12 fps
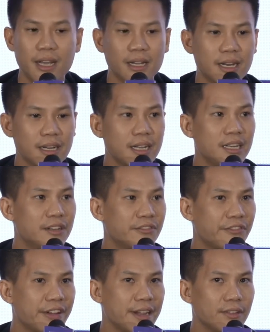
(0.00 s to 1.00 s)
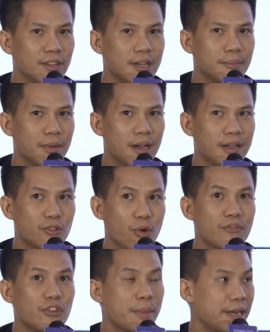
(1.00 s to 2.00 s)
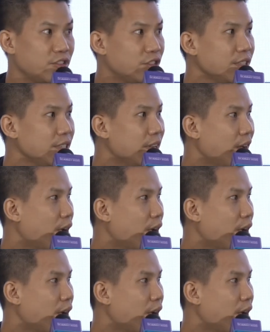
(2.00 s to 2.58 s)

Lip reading: that in the phase of transformation,